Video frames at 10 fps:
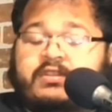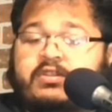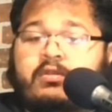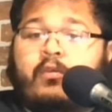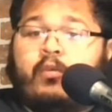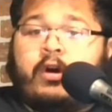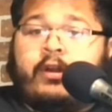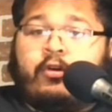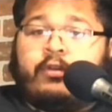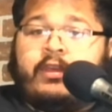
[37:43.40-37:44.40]
doing
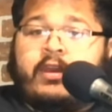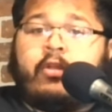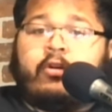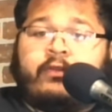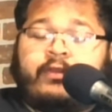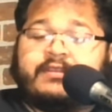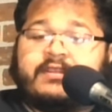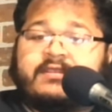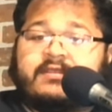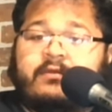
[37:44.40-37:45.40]
one or the other. This
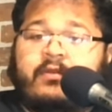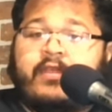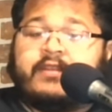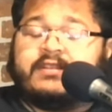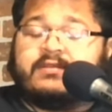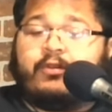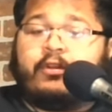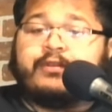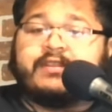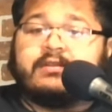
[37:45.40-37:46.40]
is one
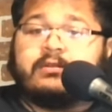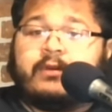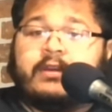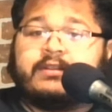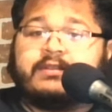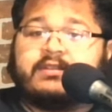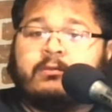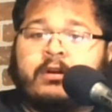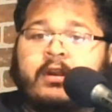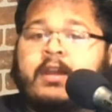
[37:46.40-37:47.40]
of those situations to
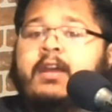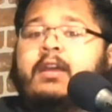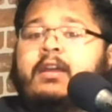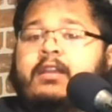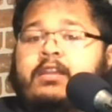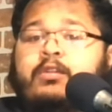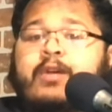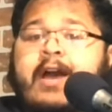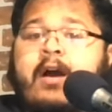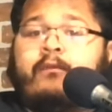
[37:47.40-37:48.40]
where you
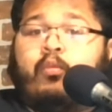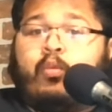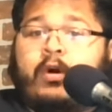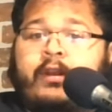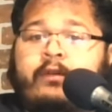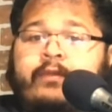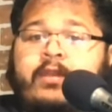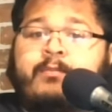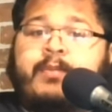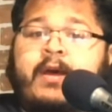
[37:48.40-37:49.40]
have one of
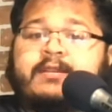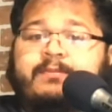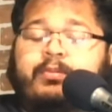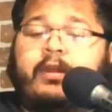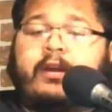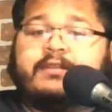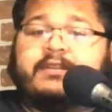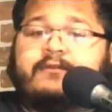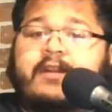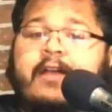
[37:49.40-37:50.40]
the best players,
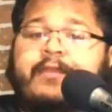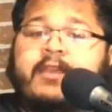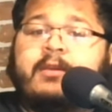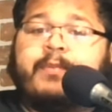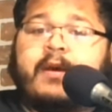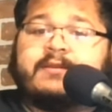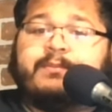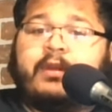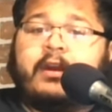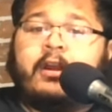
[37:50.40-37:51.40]
if not the best
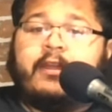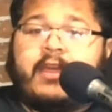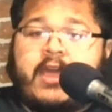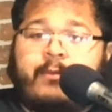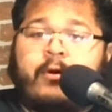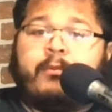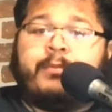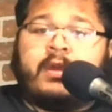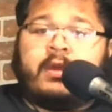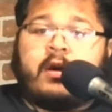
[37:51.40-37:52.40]
player in the
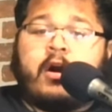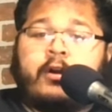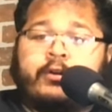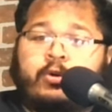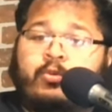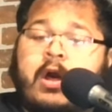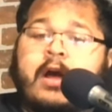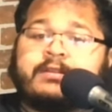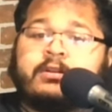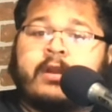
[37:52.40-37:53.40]
MLB on your
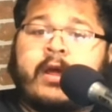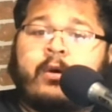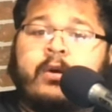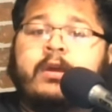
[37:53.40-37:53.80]
roster now.